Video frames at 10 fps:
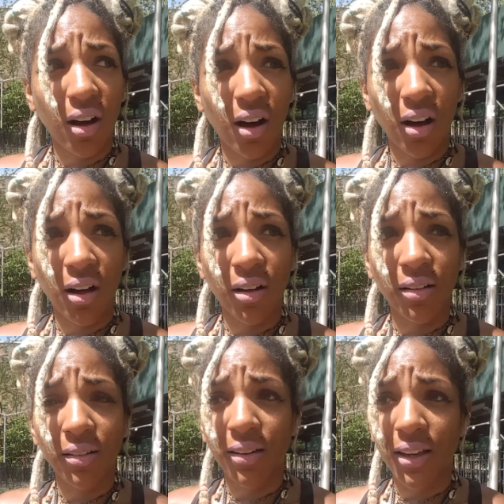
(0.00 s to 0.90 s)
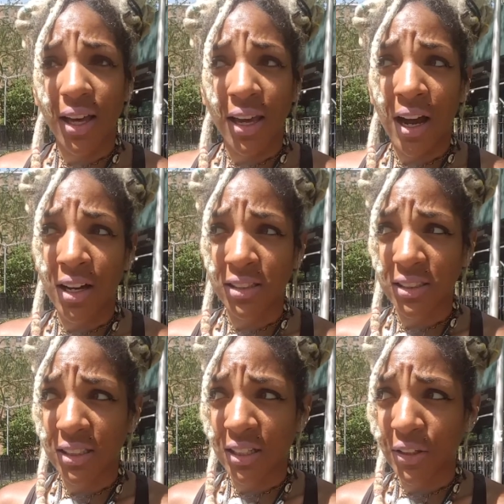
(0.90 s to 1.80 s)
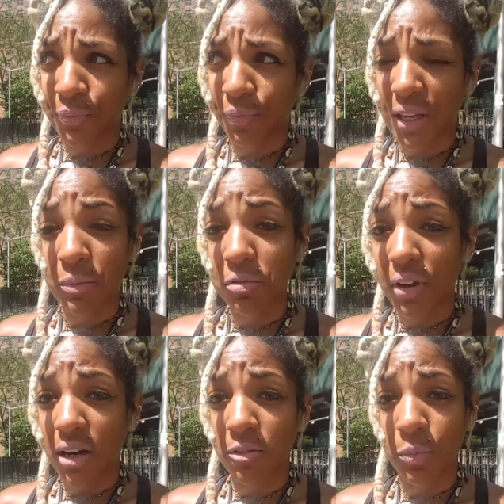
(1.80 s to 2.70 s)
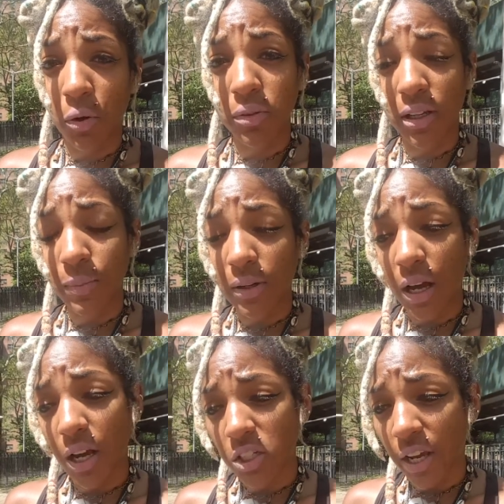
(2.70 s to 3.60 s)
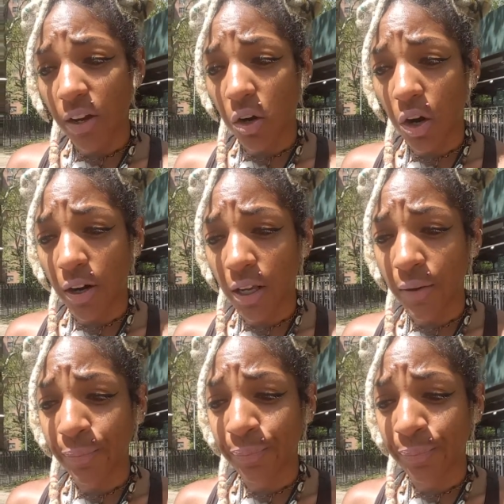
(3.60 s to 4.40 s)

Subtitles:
And honestly, I'm a fan of both Nicki Minaj and Cardi.